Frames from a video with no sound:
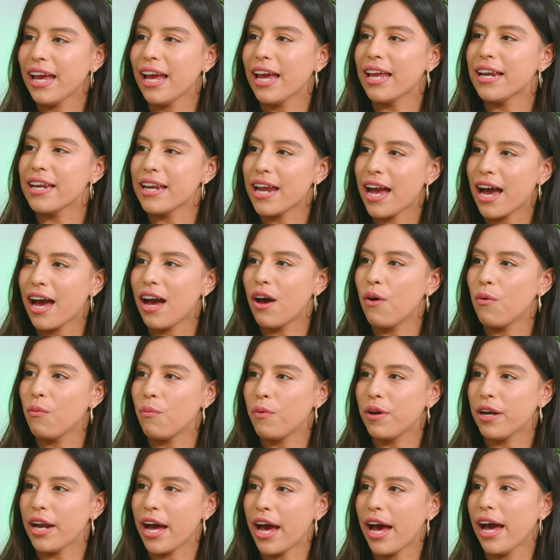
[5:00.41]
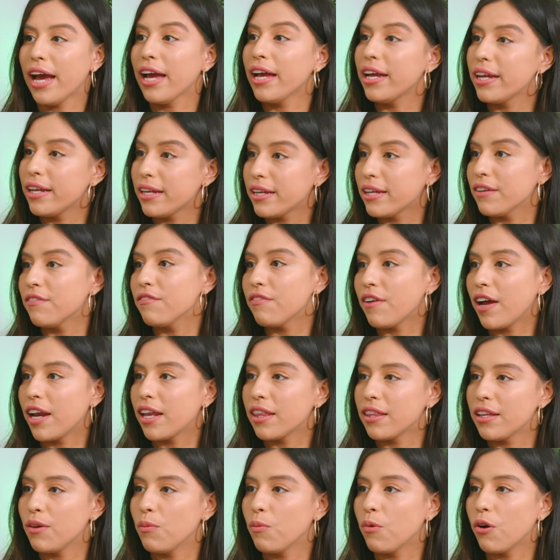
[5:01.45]
And now when I can
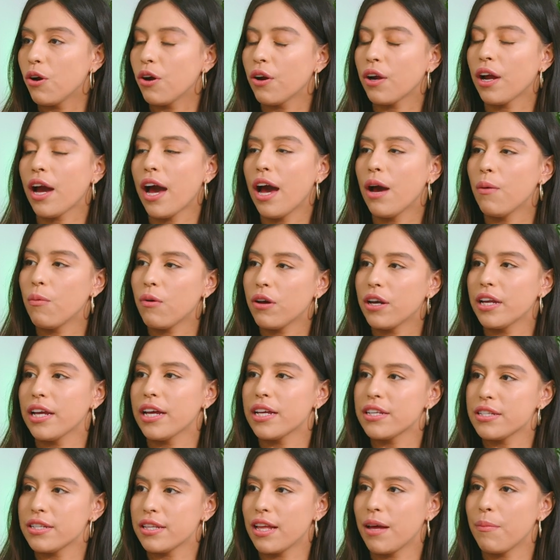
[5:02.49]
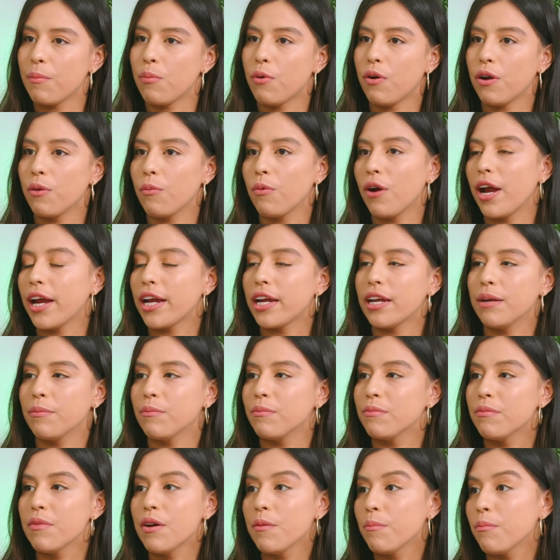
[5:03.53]
finally work, I want to get to that point where I
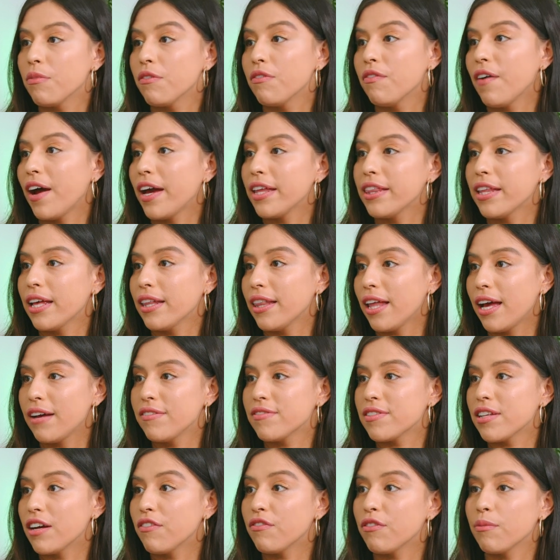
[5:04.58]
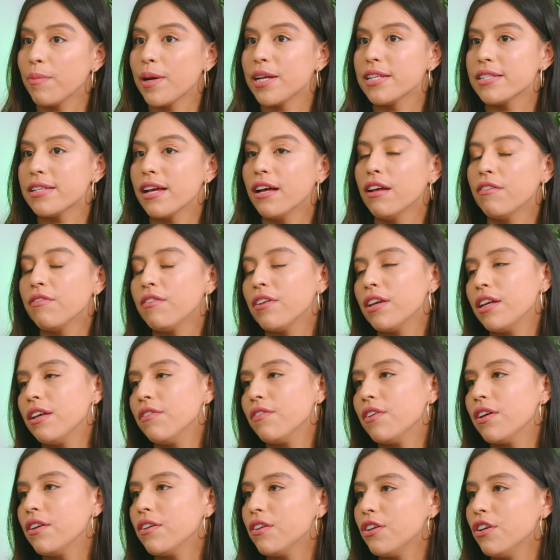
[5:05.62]
can provide that lifestyle for myself and
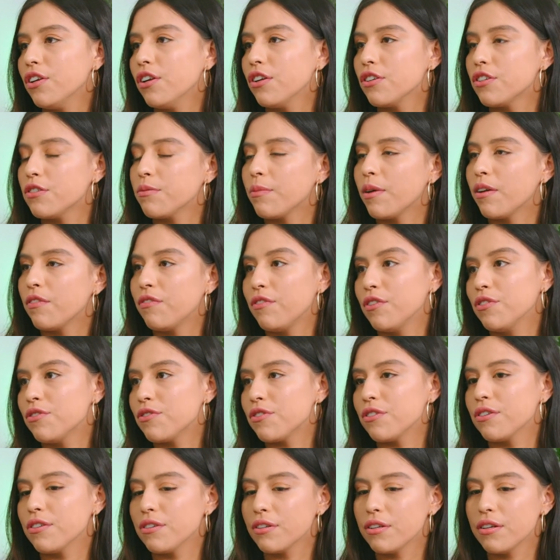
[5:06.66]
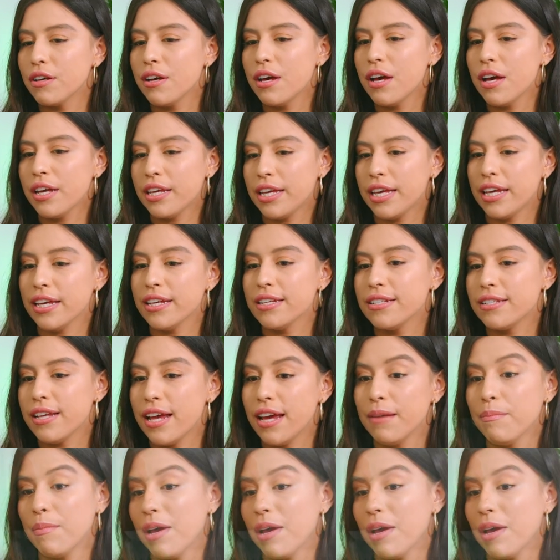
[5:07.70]
even, to my future kids and